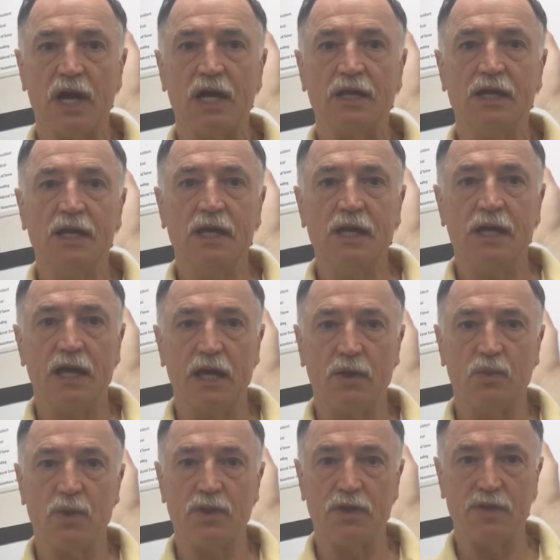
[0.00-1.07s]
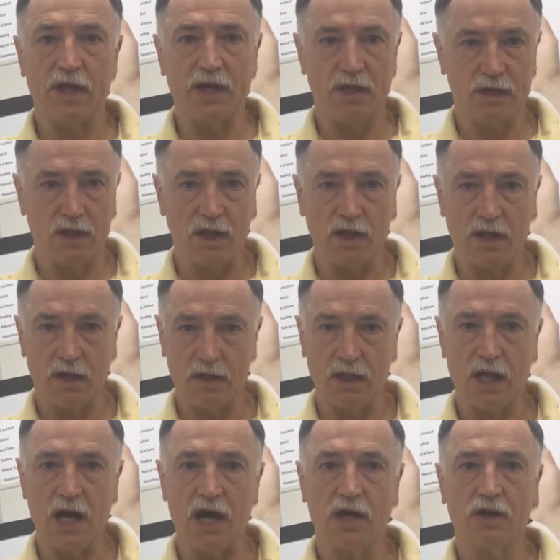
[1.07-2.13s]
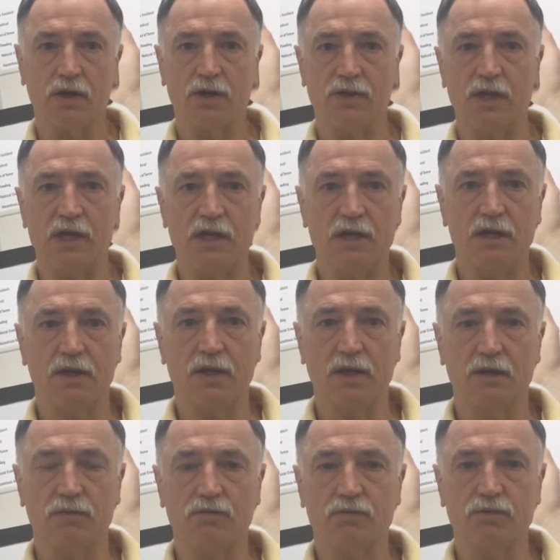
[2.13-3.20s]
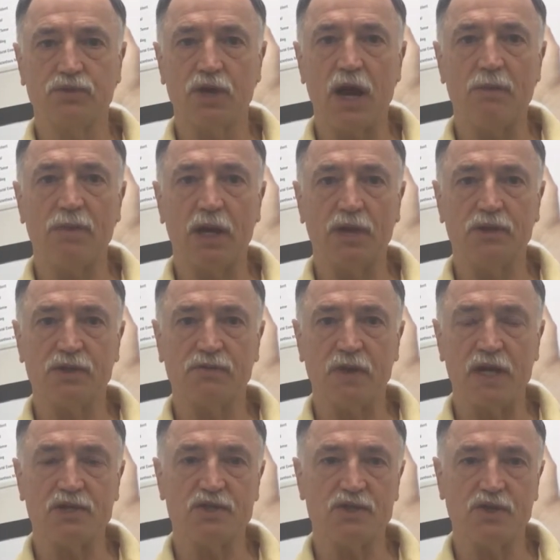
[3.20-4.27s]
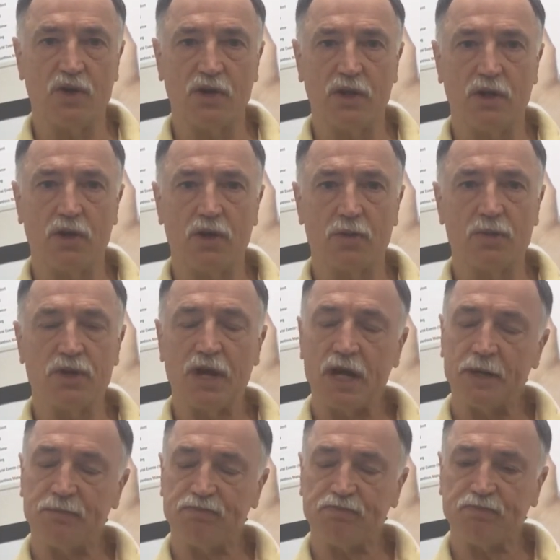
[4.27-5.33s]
not, and whether they unlock the dropout devices on alarm or not.